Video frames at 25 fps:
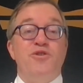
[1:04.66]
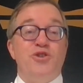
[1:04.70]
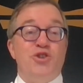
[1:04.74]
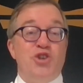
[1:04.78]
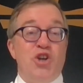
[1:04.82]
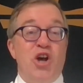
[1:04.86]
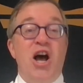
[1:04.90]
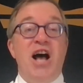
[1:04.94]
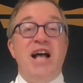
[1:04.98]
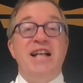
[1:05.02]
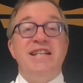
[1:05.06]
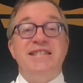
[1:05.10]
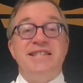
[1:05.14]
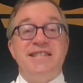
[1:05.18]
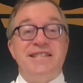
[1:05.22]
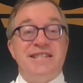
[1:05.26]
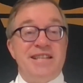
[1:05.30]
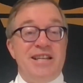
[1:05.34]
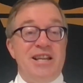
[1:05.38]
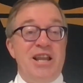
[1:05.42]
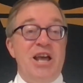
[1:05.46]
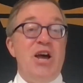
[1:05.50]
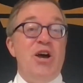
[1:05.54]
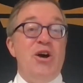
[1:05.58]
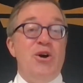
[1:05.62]
John
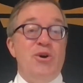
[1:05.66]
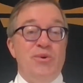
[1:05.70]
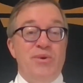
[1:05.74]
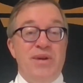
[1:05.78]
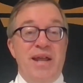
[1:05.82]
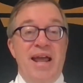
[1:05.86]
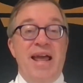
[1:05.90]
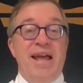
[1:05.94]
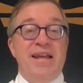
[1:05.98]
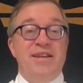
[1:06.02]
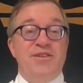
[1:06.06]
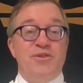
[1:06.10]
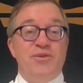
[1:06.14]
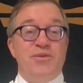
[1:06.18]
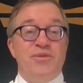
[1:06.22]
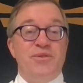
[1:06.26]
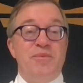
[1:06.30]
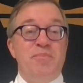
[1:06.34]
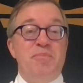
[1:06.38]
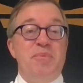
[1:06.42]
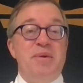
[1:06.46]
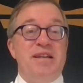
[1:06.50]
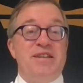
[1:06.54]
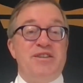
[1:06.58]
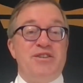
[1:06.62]
Sloan entered the
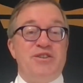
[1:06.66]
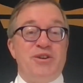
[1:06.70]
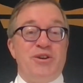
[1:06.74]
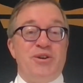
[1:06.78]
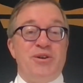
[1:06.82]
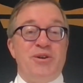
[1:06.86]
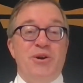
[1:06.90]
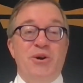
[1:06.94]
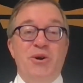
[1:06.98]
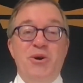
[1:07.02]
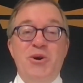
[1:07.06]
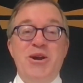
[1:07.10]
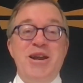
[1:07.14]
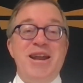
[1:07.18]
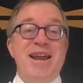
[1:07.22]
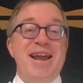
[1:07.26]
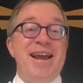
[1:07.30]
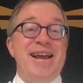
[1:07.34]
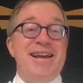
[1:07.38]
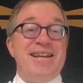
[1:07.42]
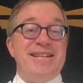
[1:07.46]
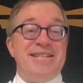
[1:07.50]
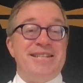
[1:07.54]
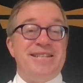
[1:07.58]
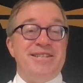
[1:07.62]
picture. Oh,
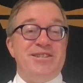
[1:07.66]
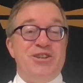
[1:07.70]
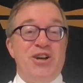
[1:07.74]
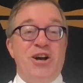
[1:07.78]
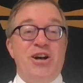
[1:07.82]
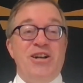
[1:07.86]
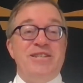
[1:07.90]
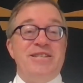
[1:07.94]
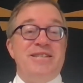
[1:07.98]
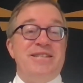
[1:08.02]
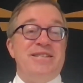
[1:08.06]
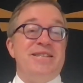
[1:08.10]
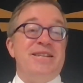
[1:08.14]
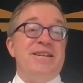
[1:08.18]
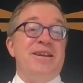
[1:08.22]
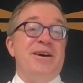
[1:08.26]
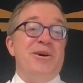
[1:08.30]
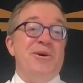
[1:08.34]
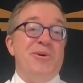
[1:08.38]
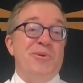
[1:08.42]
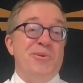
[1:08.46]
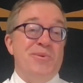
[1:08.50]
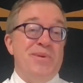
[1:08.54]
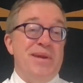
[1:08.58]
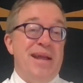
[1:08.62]
yes, John
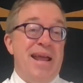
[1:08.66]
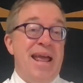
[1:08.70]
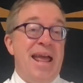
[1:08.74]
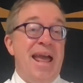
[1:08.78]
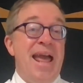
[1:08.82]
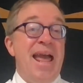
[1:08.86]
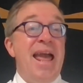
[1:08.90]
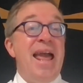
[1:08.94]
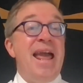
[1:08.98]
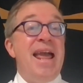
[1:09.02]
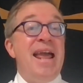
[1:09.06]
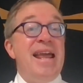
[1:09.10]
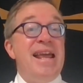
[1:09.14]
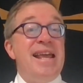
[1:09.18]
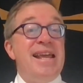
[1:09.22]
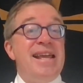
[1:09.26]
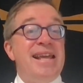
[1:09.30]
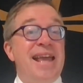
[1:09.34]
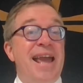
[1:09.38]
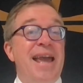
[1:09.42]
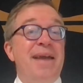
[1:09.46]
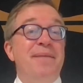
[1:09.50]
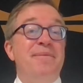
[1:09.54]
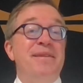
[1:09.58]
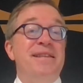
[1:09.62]
Sloan. He
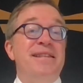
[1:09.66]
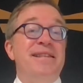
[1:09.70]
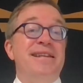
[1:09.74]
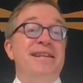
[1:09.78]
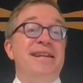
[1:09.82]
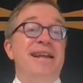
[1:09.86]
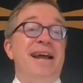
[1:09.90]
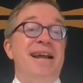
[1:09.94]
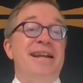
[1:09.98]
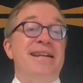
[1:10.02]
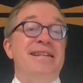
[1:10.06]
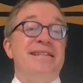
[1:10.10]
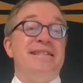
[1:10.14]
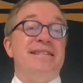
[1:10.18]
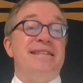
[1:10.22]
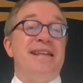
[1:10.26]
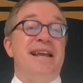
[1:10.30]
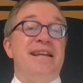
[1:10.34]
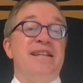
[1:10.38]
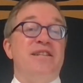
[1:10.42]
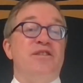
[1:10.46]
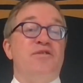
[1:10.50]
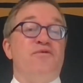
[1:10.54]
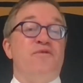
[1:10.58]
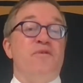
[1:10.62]
came to the United
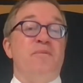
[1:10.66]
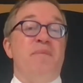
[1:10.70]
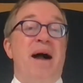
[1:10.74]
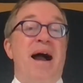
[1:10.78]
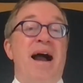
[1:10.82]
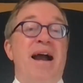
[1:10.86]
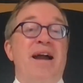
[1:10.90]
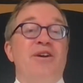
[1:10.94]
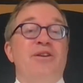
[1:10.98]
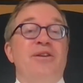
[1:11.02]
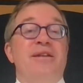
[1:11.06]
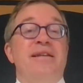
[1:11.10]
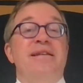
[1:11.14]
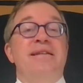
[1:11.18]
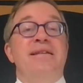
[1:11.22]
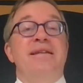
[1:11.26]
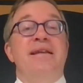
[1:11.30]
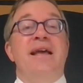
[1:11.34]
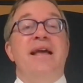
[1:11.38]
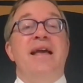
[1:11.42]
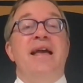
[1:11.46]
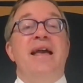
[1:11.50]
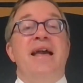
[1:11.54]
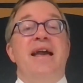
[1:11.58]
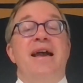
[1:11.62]
States from Ireland,
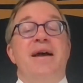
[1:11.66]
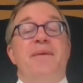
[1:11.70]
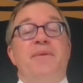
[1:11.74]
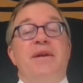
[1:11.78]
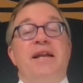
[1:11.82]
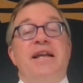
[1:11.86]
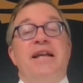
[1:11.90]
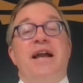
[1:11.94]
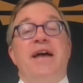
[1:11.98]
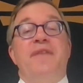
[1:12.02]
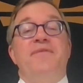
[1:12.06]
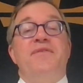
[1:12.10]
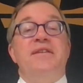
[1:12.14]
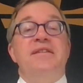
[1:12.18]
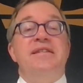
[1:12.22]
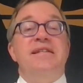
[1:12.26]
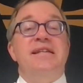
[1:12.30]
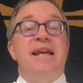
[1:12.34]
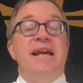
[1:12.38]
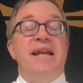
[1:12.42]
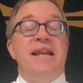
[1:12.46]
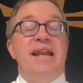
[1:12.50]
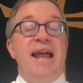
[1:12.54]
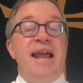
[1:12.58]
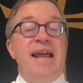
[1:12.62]
and when I got the
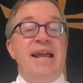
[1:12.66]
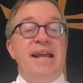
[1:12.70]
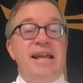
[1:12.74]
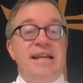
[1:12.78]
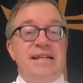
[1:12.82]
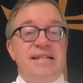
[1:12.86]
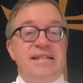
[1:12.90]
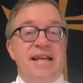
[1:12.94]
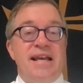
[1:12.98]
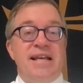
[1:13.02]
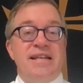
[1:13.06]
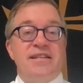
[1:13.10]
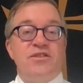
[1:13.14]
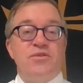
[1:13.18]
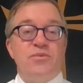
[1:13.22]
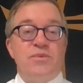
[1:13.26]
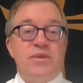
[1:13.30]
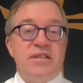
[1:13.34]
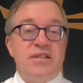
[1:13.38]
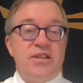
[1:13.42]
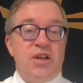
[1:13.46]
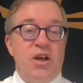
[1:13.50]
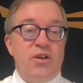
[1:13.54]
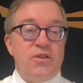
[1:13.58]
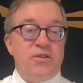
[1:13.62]
DNA test
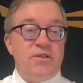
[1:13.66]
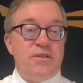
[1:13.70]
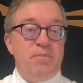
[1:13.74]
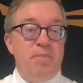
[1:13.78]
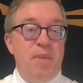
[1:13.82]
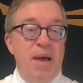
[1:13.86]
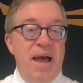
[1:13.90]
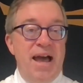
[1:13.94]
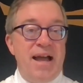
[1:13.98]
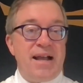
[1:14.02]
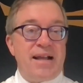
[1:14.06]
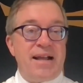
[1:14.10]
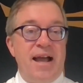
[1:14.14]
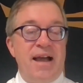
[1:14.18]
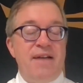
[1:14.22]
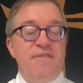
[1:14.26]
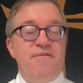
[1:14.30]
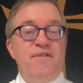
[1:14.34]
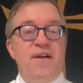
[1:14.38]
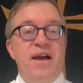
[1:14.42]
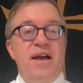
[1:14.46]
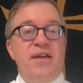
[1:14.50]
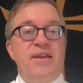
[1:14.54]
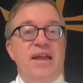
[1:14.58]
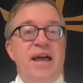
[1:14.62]
results back, I
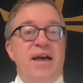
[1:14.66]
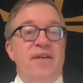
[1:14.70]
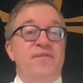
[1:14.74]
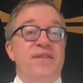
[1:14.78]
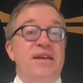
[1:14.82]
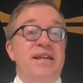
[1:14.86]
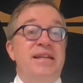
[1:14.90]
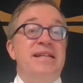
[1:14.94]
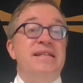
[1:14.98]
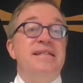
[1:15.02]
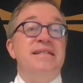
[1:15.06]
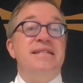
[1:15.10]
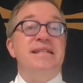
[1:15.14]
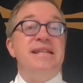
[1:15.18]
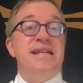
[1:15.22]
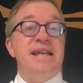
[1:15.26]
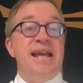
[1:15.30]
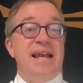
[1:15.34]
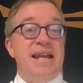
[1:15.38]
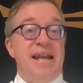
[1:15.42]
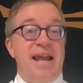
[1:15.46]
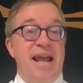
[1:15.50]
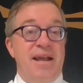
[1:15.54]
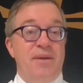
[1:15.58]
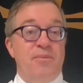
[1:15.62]
found out that his
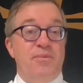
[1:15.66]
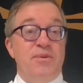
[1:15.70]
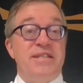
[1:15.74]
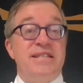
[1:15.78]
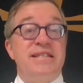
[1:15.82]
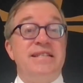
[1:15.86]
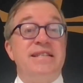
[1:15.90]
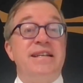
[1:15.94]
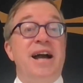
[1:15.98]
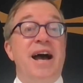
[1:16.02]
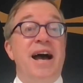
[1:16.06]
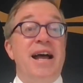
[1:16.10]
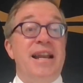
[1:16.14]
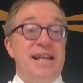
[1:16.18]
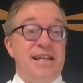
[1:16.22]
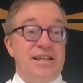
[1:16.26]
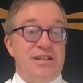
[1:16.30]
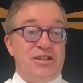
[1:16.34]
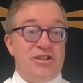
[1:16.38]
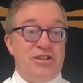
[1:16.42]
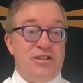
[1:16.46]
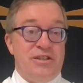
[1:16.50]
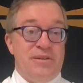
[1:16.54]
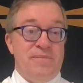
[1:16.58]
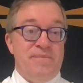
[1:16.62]
DNA was
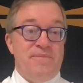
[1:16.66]
Scottish.